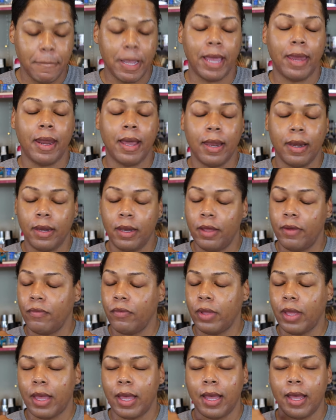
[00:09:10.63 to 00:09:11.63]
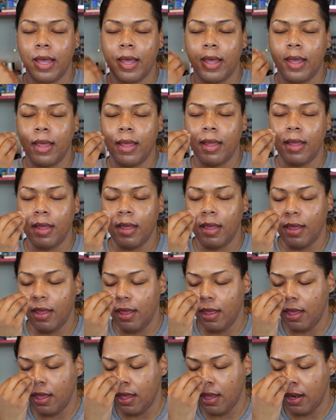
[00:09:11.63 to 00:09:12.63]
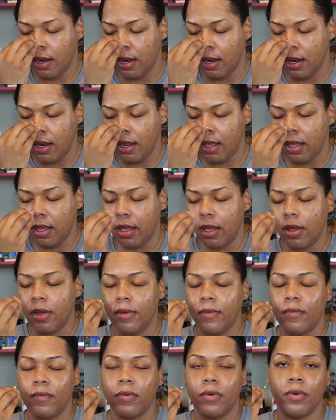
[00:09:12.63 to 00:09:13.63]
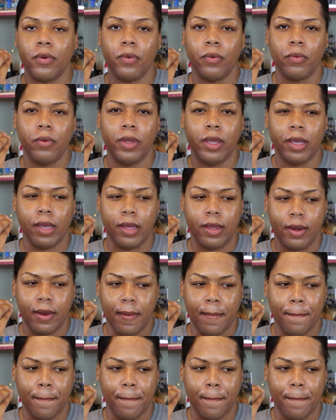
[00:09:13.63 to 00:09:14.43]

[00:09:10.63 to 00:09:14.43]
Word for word: And I love it. I love Rihanna.